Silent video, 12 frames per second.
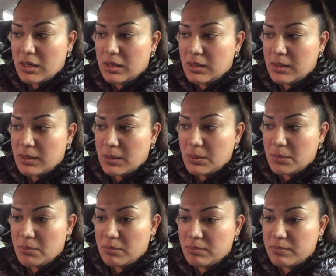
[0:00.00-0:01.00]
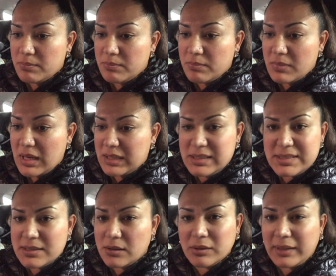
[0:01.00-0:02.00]
um, at
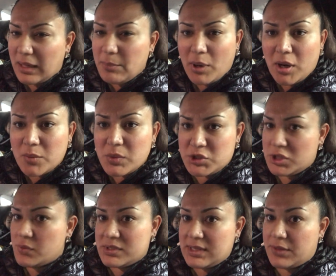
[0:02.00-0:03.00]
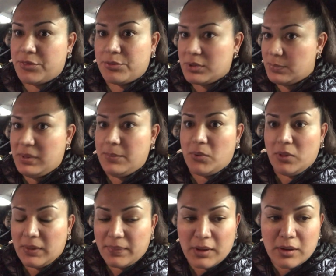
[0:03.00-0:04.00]
this little gay bar, which there was like three people
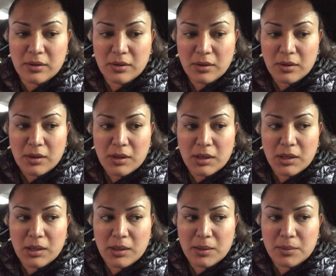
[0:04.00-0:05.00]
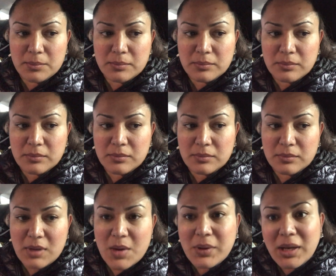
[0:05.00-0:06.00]
in there, um,
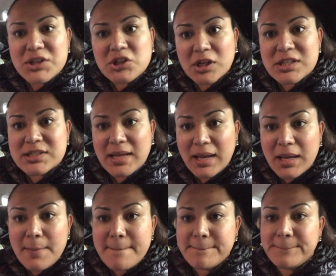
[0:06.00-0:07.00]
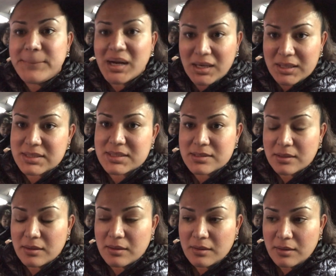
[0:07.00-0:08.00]
and we got charged eight bucks
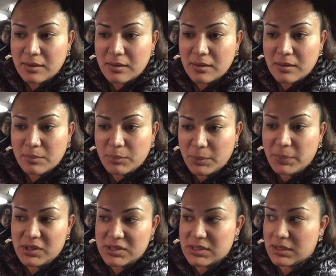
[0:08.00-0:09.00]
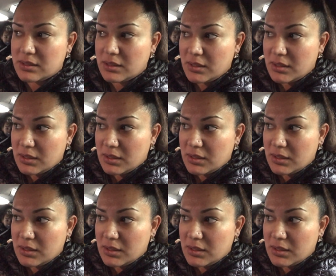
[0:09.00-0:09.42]
per person